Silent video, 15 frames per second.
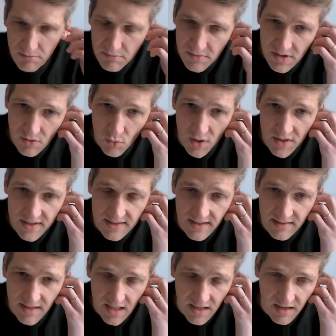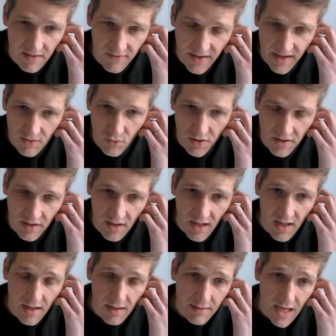the ones that they kind of like want to
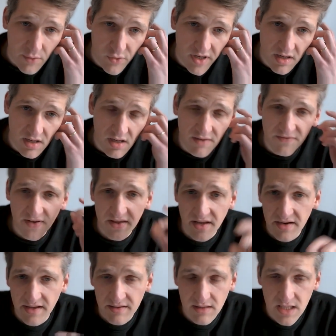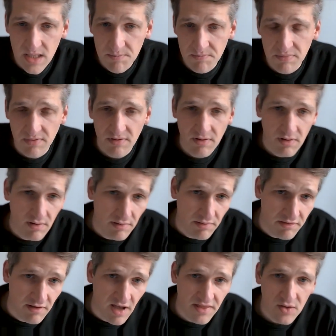get rid of, and then they keep
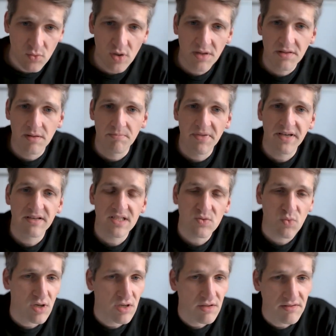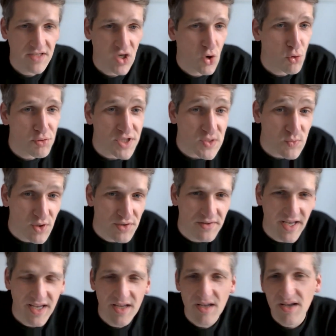the other one, the biggest one, the oldest one,
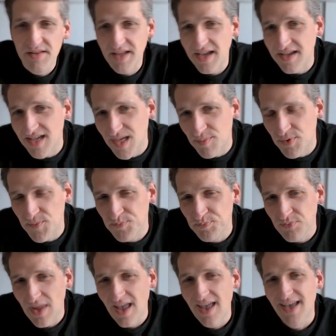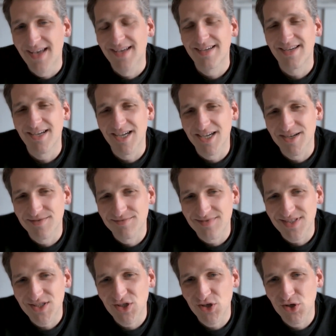they keep.
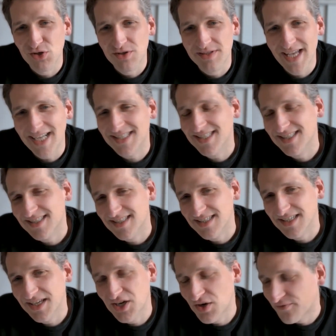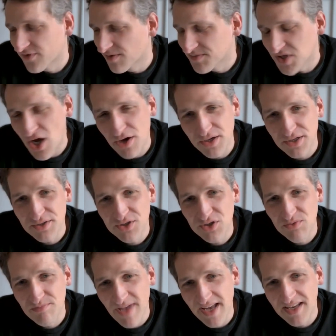So that's, from talking
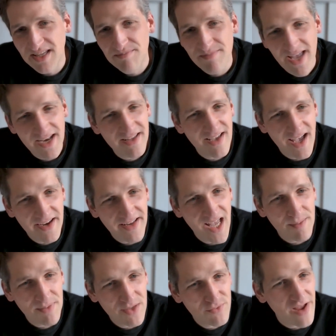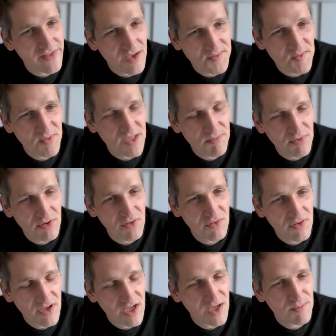to many unhappy RevOps
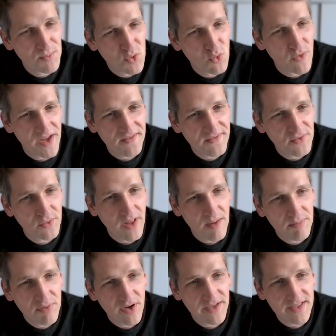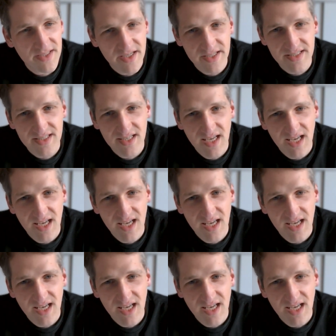people who went through that process,